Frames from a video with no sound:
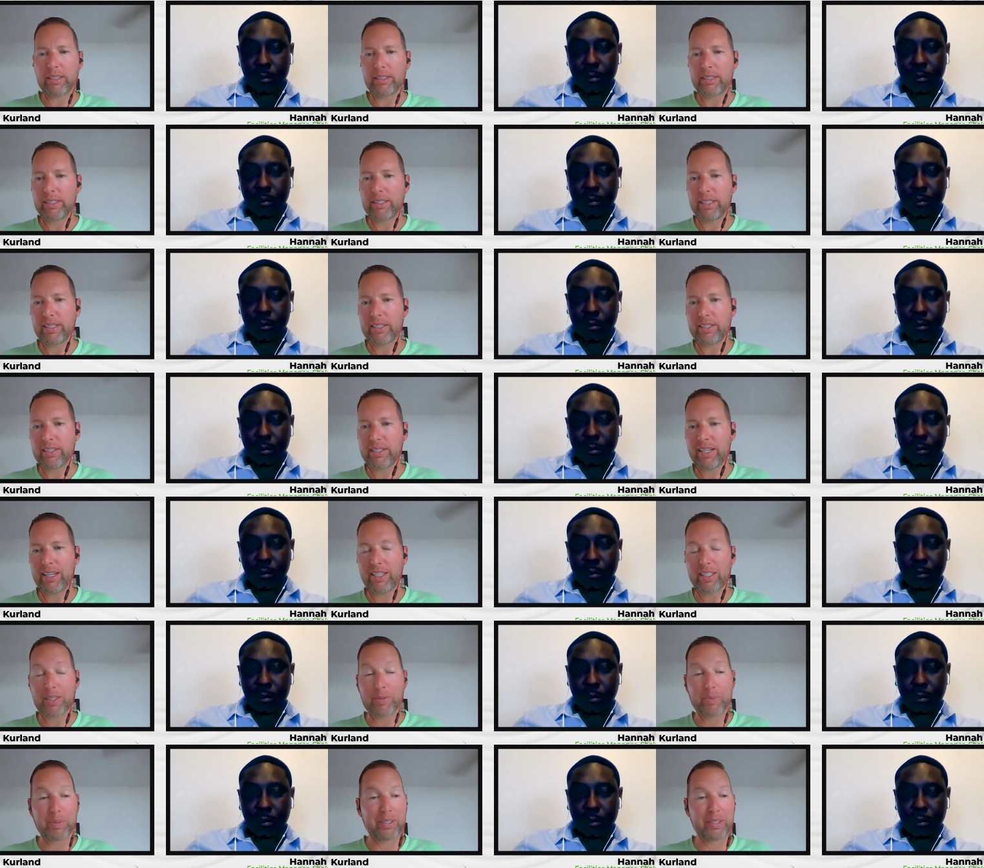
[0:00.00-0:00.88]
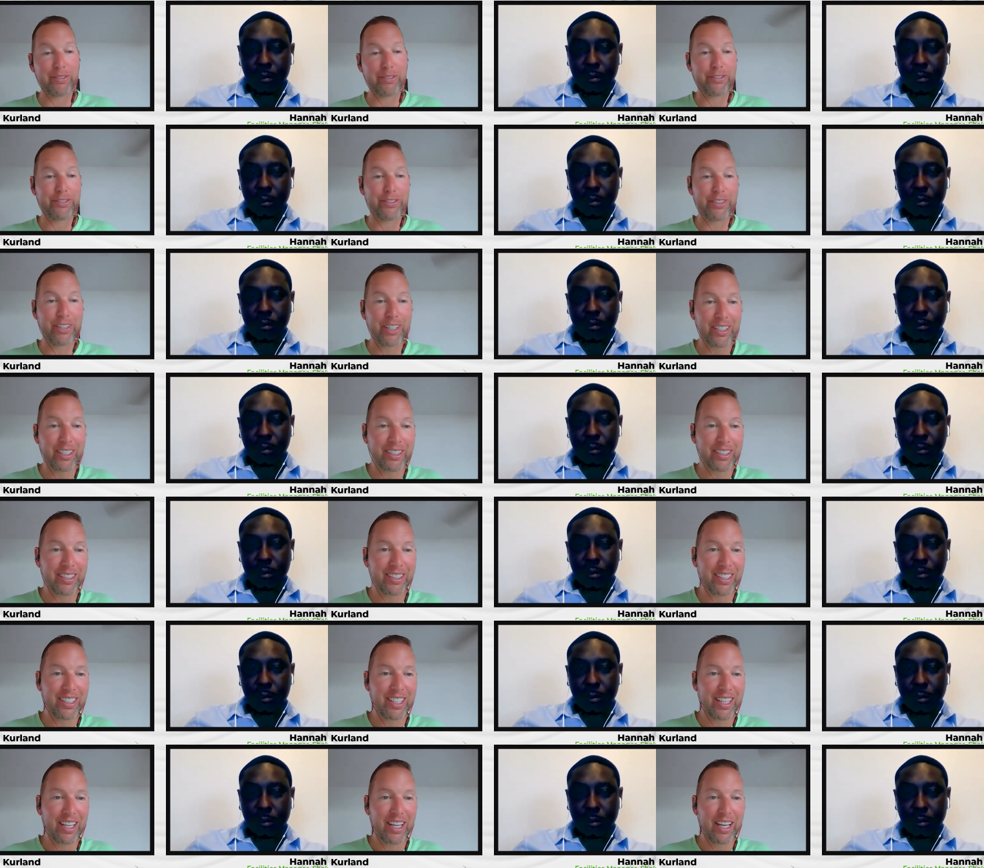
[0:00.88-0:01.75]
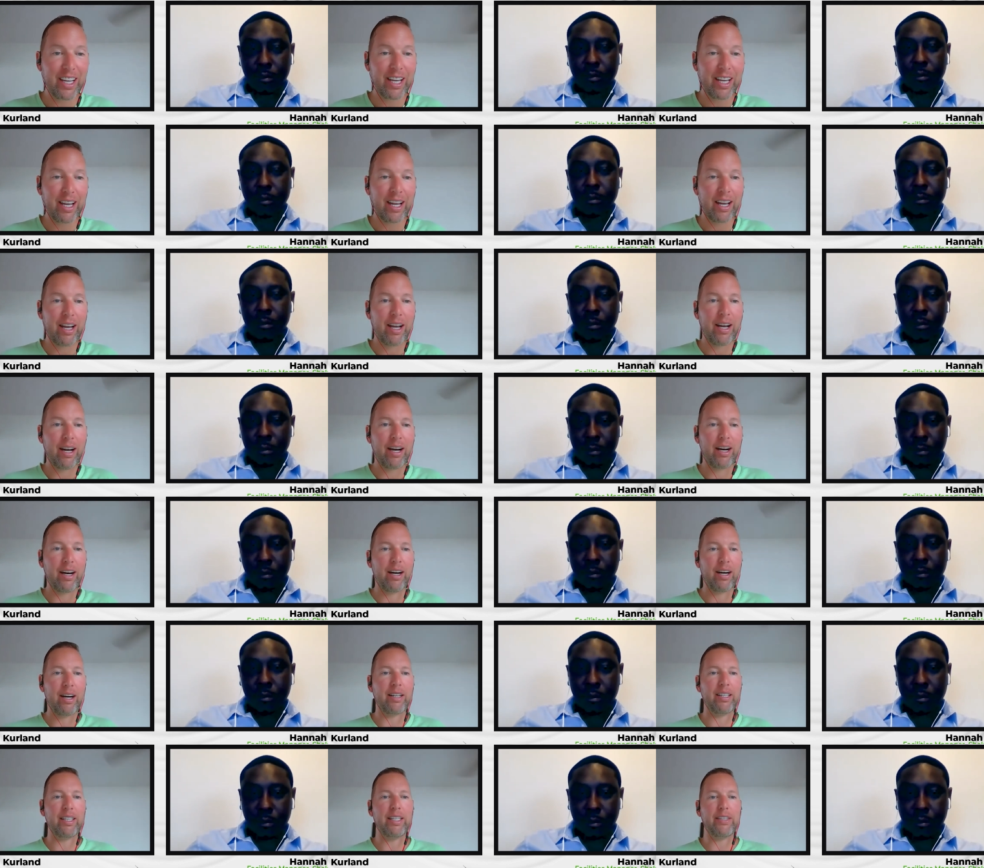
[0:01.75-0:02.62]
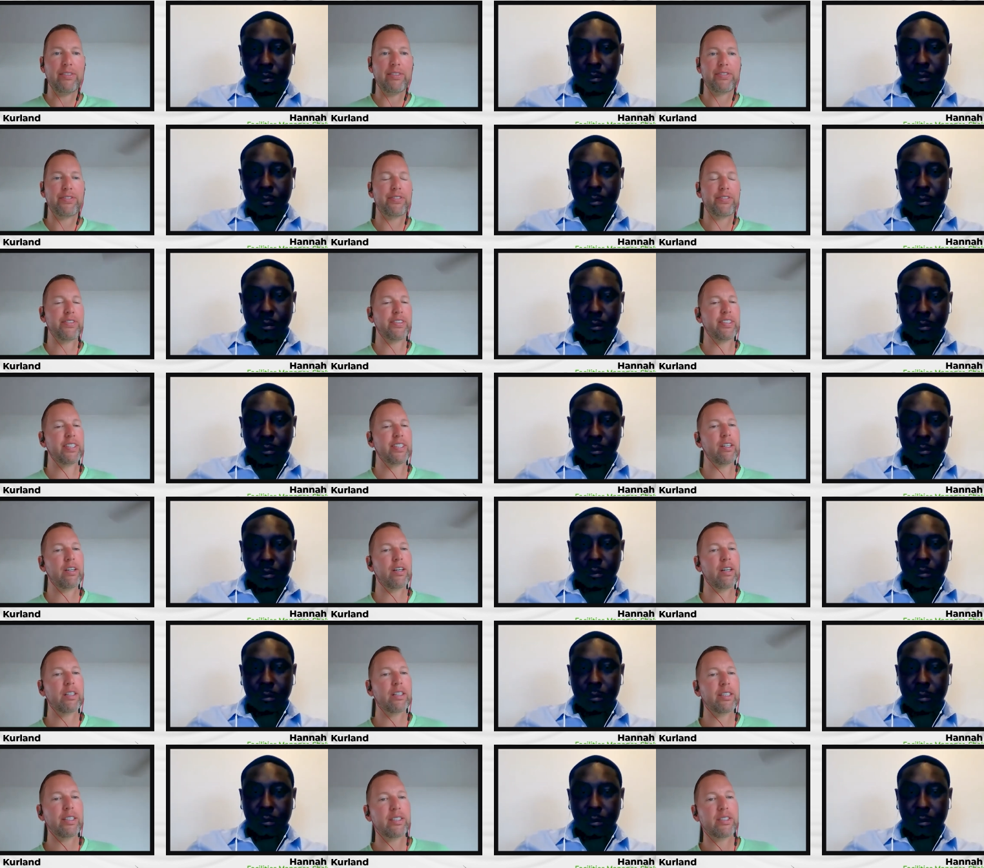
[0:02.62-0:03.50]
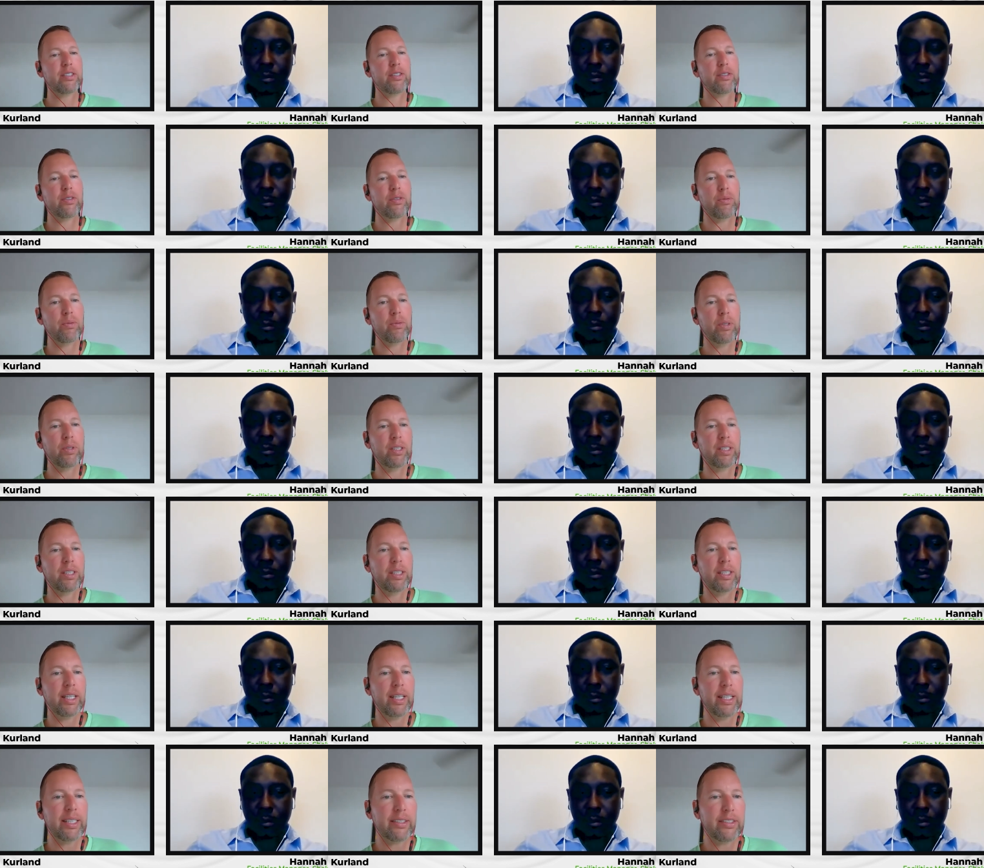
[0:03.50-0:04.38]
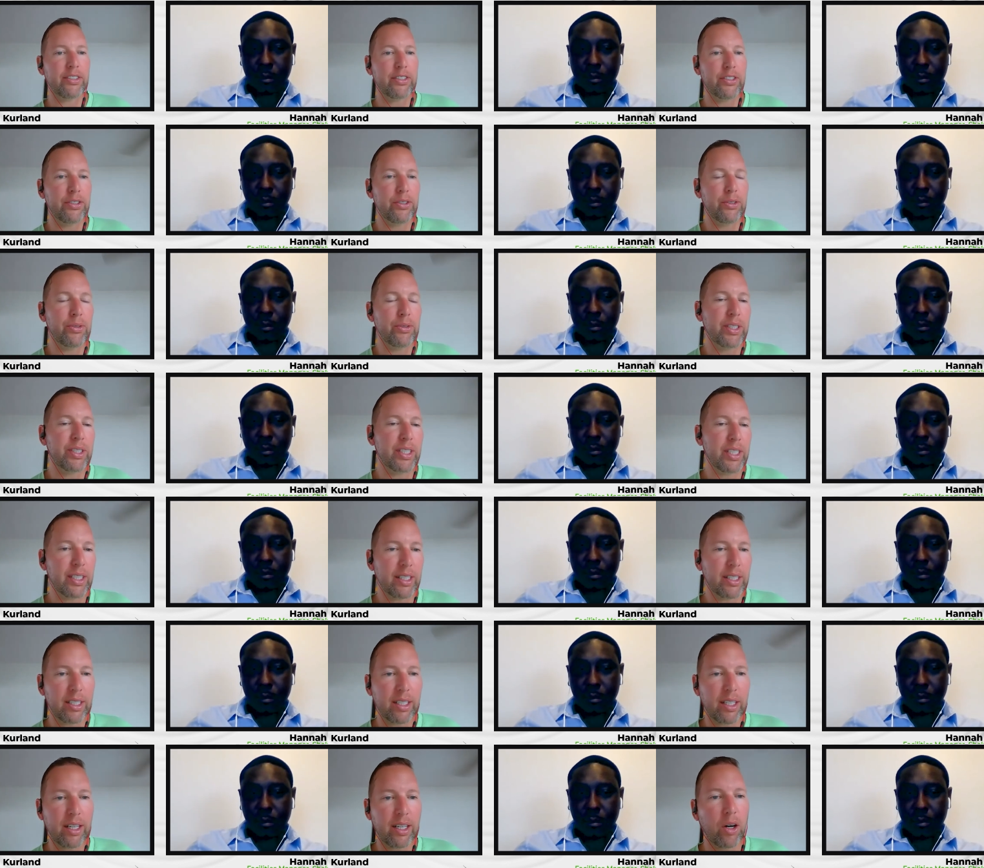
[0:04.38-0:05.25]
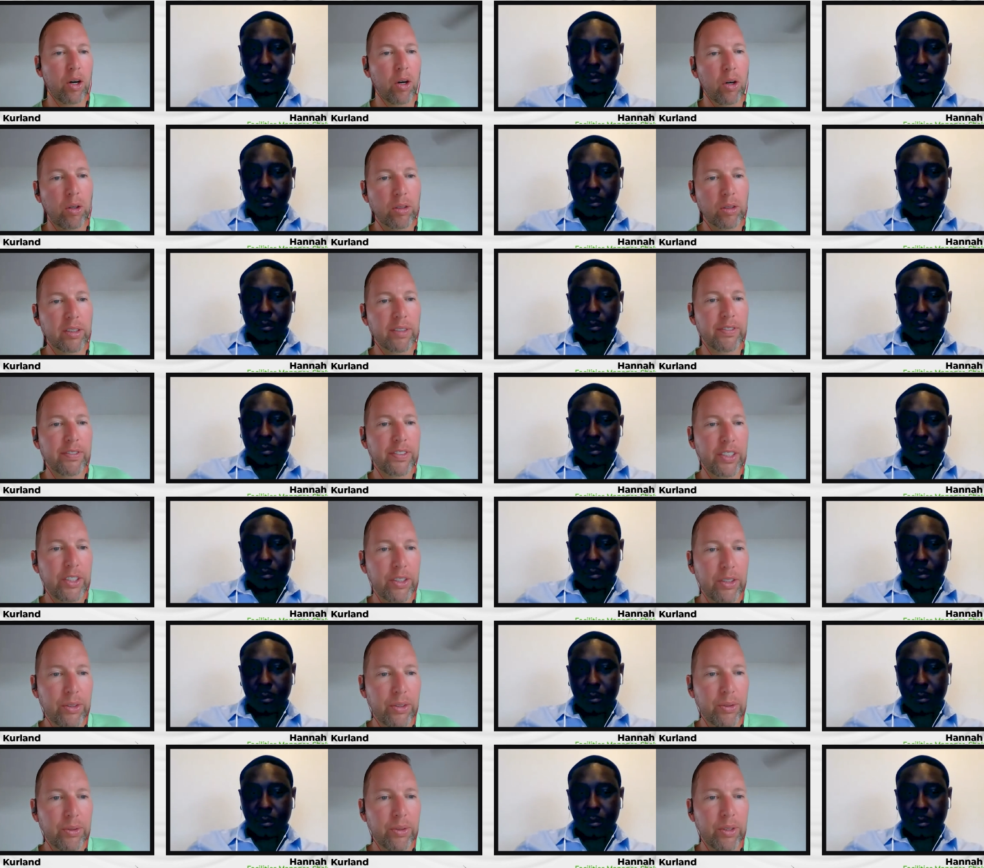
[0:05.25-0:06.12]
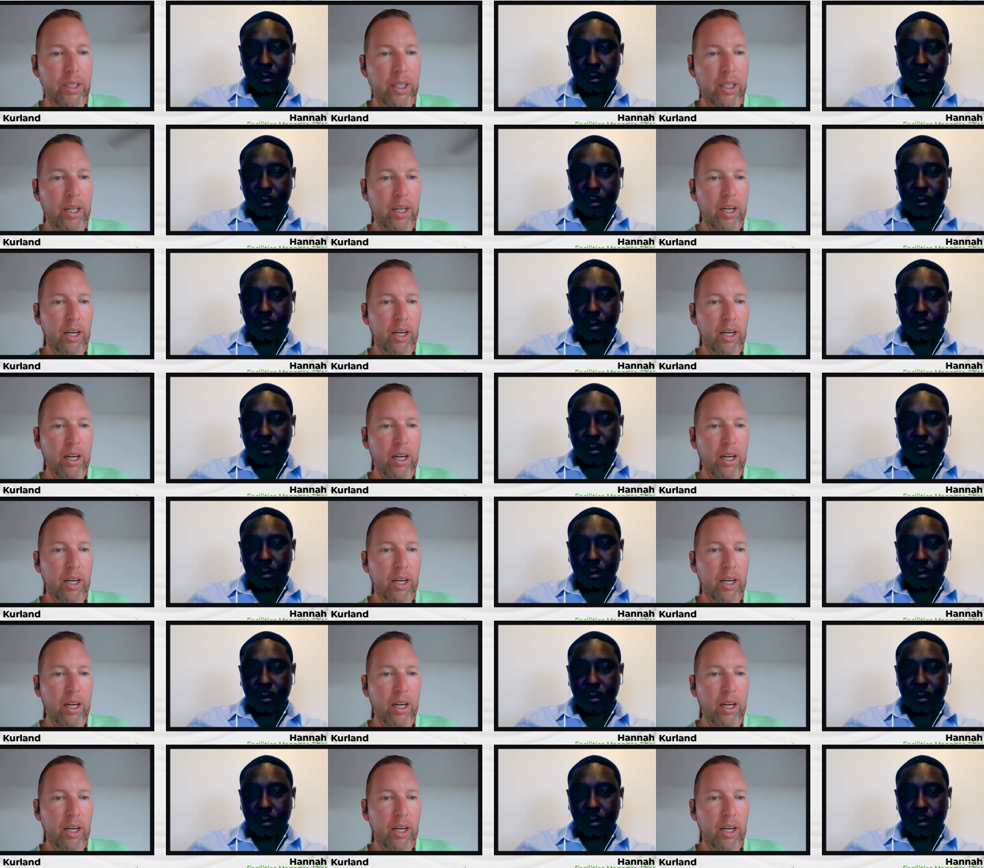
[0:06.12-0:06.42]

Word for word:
Speaker 1: This has been fun. If the audience would like to get a hold of you